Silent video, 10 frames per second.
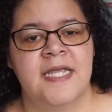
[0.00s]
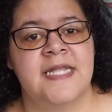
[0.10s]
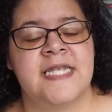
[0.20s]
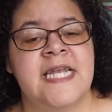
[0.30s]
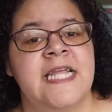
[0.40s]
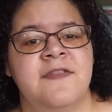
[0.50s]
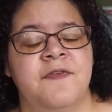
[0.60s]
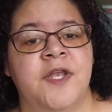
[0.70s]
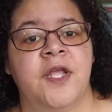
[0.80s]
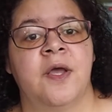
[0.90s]
In today's
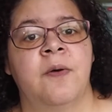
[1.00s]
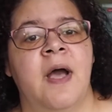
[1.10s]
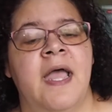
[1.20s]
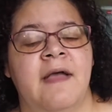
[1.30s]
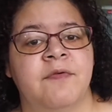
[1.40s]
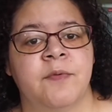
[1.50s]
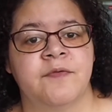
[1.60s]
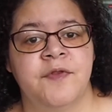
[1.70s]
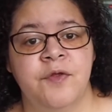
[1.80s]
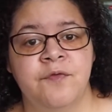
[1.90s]
video, I have a
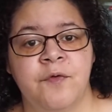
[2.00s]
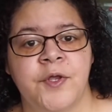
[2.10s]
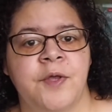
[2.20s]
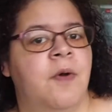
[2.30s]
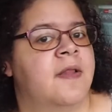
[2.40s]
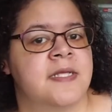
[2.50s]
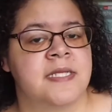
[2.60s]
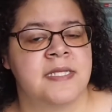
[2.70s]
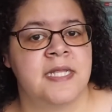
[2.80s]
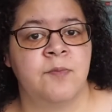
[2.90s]
review for you on
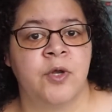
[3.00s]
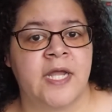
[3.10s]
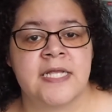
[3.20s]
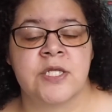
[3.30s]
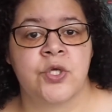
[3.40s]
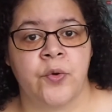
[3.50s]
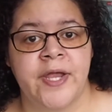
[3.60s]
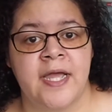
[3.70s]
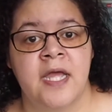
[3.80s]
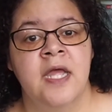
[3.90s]
this Seamwork
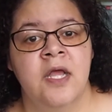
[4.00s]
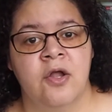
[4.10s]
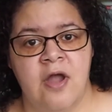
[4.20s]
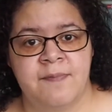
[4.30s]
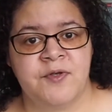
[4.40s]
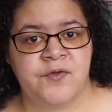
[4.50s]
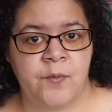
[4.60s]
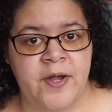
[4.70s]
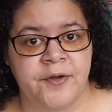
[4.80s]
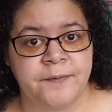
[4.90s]
Astoria cropped
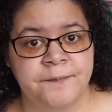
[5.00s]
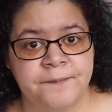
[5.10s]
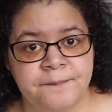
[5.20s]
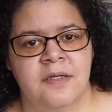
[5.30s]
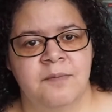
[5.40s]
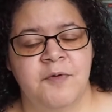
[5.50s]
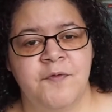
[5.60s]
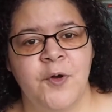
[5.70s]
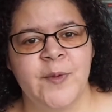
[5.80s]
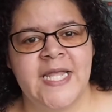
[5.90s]
sweater.
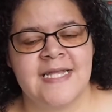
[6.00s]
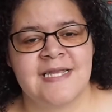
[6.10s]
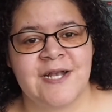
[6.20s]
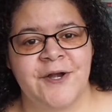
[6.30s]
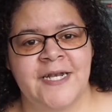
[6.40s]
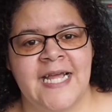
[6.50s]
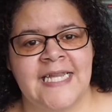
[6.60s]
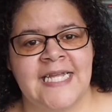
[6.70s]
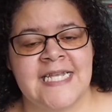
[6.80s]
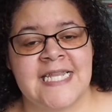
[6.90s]
Before we get started,
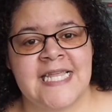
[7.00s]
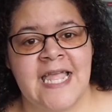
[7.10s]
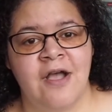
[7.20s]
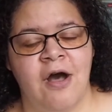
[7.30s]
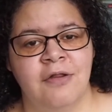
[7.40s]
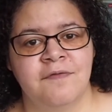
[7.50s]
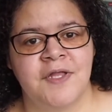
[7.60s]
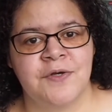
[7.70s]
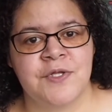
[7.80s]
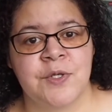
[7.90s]
I'd like to thank all of
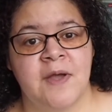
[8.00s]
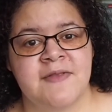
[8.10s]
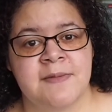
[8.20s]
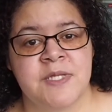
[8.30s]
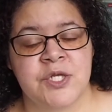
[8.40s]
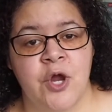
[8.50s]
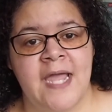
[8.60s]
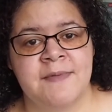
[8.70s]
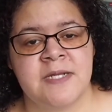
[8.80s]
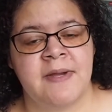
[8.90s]
those who have
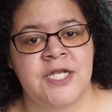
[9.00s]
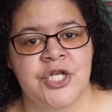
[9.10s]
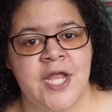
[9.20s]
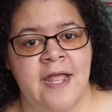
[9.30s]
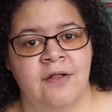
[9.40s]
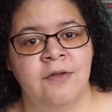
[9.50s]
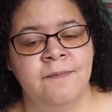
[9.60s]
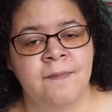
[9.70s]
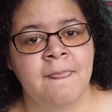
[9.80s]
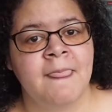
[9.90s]
subscribed to my channel.
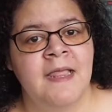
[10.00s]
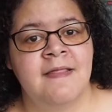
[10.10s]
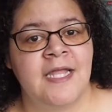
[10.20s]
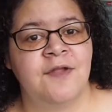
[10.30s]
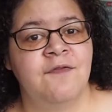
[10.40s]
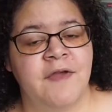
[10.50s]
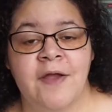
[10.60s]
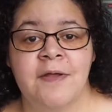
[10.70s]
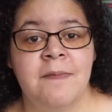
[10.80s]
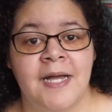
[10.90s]
Thank you
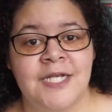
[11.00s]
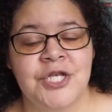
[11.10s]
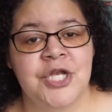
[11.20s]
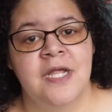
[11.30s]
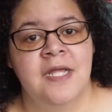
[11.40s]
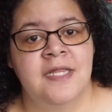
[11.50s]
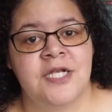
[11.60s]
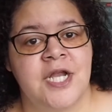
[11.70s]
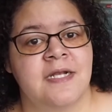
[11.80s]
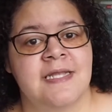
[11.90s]
very much. The
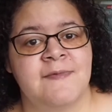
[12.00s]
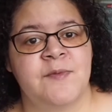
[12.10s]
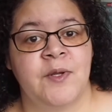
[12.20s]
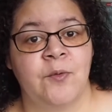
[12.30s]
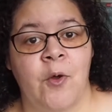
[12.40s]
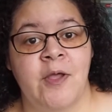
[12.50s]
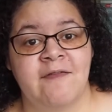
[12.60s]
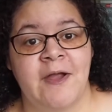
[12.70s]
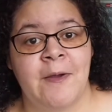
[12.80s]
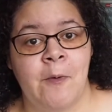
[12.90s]
channel seems to be growing
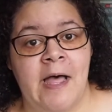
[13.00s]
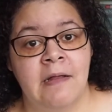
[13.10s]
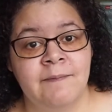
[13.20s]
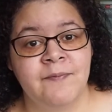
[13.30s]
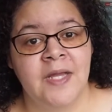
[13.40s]
very well.